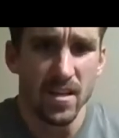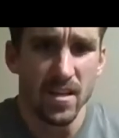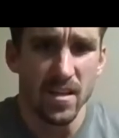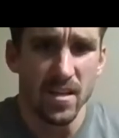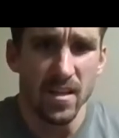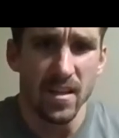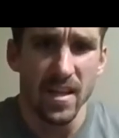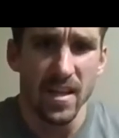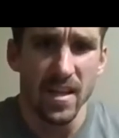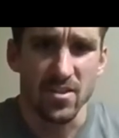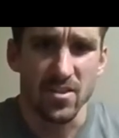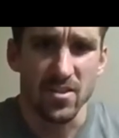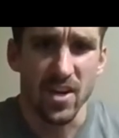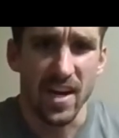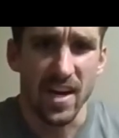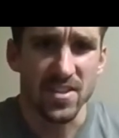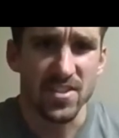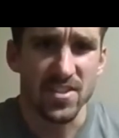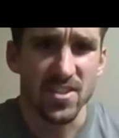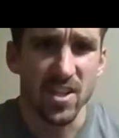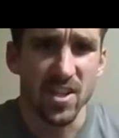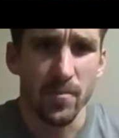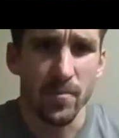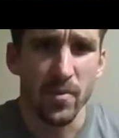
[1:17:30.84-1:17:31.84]
They try to
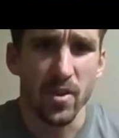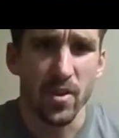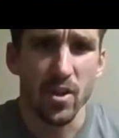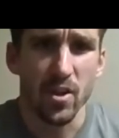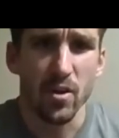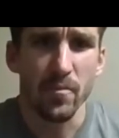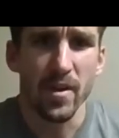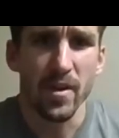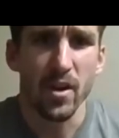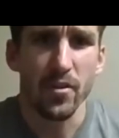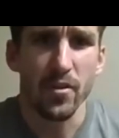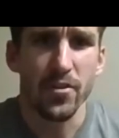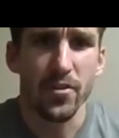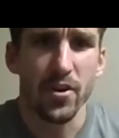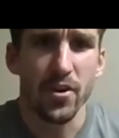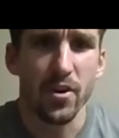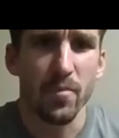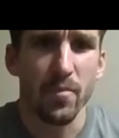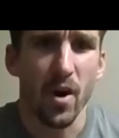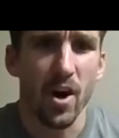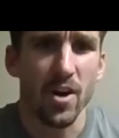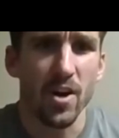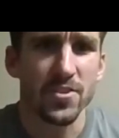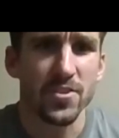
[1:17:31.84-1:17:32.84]
slip a little middle third
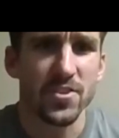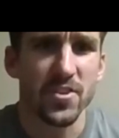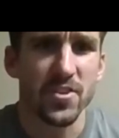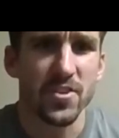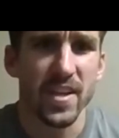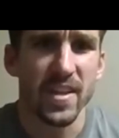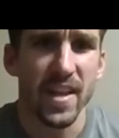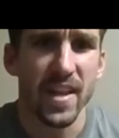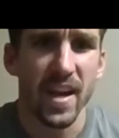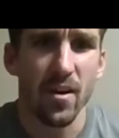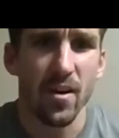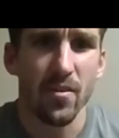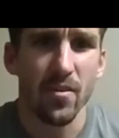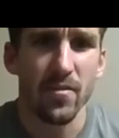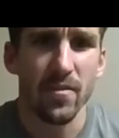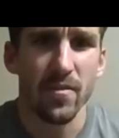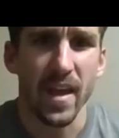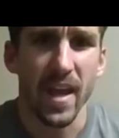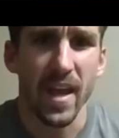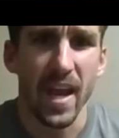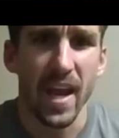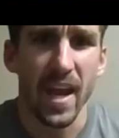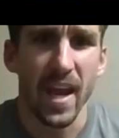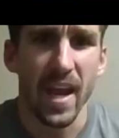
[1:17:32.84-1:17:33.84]
ball screen.
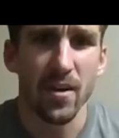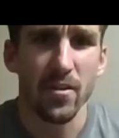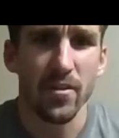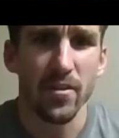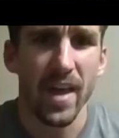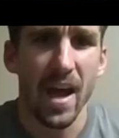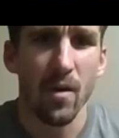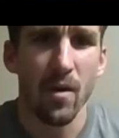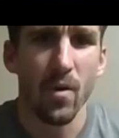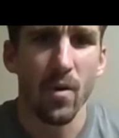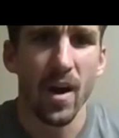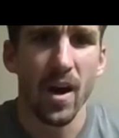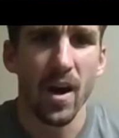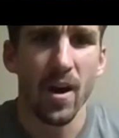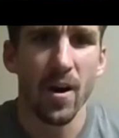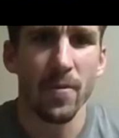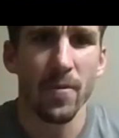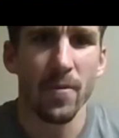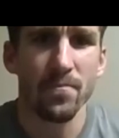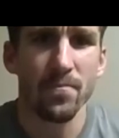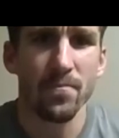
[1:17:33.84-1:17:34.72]
They handle that well.